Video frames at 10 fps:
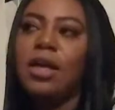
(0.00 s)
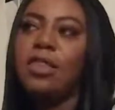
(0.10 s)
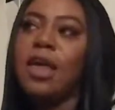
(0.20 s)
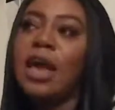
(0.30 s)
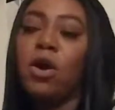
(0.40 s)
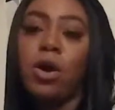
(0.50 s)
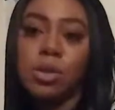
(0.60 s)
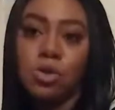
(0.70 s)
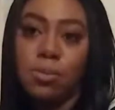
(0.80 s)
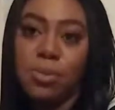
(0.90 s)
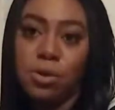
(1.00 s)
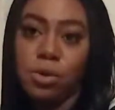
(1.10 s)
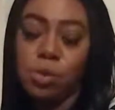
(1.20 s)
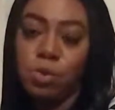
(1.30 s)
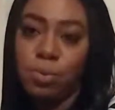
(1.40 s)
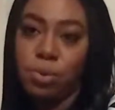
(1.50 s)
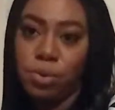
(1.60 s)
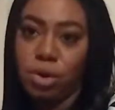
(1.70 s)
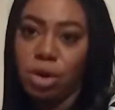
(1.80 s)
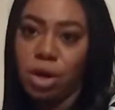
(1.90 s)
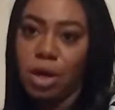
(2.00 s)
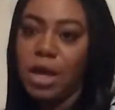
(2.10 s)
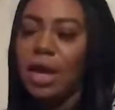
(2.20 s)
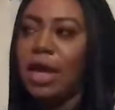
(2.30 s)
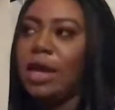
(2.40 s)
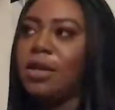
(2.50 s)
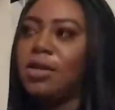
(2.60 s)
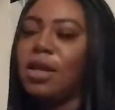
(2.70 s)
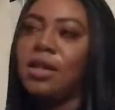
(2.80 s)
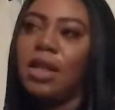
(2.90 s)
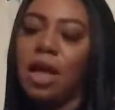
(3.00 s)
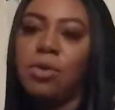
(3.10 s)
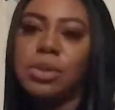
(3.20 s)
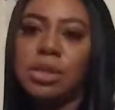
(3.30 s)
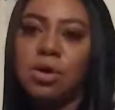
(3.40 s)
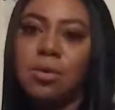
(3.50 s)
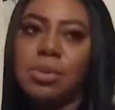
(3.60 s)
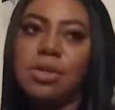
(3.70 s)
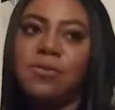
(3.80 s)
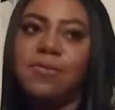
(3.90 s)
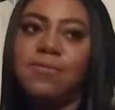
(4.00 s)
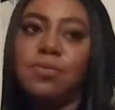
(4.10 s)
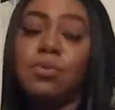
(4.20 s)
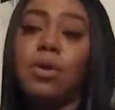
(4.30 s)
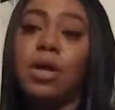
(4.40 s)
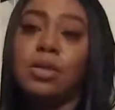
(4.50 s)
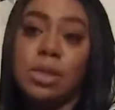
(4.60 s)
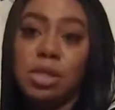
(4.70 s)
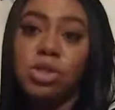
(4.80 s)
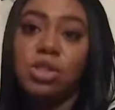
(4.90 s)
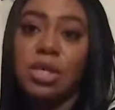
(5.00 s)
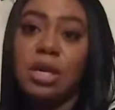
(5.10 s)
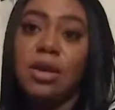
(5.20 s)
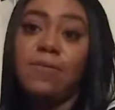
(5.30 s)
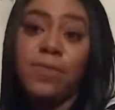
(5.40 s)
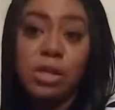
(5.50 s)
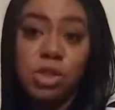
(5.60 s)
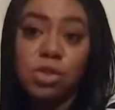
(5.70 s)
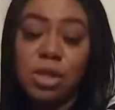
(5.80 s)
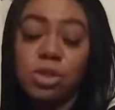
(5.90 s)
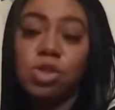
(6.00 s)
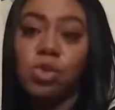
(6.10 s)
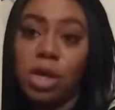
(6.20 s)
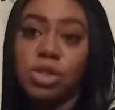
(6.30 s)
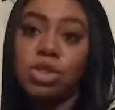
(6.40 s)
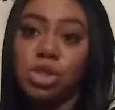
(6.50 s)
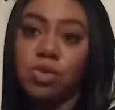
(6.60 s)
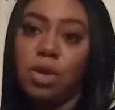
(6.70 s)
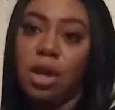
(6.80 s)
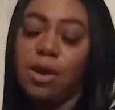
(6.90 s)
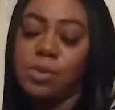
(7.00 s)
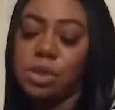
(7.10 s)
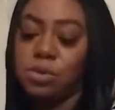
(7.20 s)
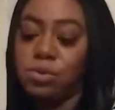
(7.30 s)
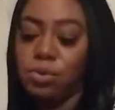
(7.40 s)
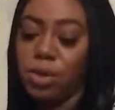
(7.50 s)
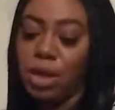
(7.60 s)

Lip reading: that also builds rapport, and it allows them to essentially eventually trust you enough to